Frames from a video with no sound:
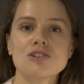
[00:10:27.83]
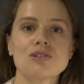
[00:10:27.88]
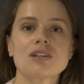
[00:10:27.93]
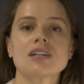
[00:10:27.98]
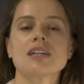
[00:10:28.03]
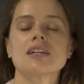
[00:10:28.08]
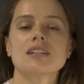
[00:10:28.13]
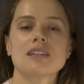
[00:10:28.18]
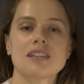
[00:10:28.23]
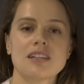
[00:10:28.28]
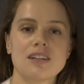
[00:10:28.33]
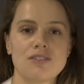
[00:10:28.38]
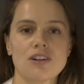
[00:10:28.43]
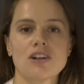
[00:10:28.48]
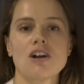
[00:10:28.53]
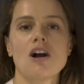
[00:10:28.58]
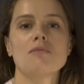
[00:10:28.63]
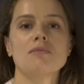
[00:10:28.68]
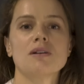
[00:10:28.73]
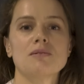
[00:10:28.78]
you can leave a
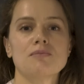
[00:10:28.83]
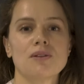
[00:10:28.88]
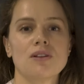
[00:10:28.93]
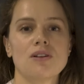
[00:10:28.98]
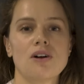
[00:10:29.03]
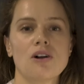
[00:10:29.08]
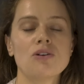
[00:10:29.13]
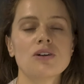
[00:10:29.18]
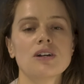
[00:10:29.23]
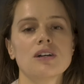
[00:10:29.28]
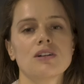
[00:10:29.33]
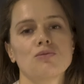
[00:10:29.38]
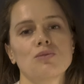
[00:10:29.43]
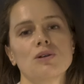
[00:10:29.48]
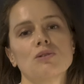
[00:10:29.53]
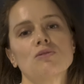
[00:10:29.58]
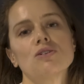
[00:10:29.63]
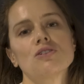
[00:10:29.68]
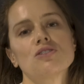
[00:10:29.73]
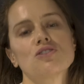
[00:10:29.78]
comment below and
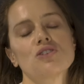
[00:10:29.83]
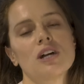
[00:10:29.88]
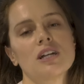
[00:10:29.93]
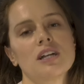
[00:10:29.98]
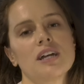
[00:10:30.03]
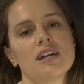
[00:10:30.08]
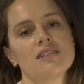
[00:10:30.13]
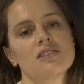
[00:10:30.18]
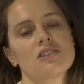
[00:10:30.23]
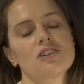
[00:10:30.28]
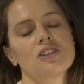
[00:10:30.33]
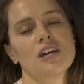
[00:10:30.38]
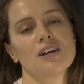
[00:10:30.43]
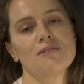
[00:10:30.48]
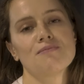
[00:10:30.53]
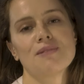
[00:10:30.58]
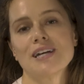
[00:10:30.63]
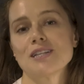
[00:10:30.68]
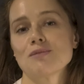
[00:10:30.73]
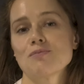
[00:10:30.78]
we will try to answer
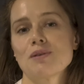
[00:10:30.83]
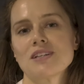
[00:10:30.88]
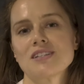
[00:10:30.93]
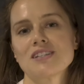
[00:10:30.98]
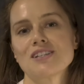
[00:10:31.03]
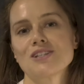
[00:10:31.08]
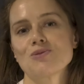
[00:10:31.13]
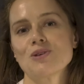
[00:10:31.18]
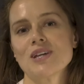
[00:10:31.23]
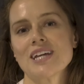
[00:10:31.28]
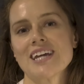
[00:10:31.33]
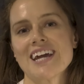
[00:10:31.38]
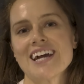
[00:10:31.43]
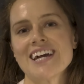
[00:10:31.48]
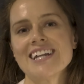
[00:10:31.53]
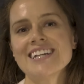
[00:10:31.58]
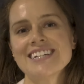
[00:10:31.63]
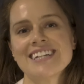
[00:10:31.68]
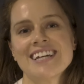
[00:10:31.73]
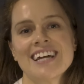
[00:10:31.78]
them as best as we
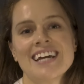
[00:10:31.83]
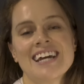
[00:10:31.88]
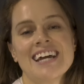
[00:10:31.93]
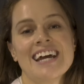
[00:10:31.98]
can.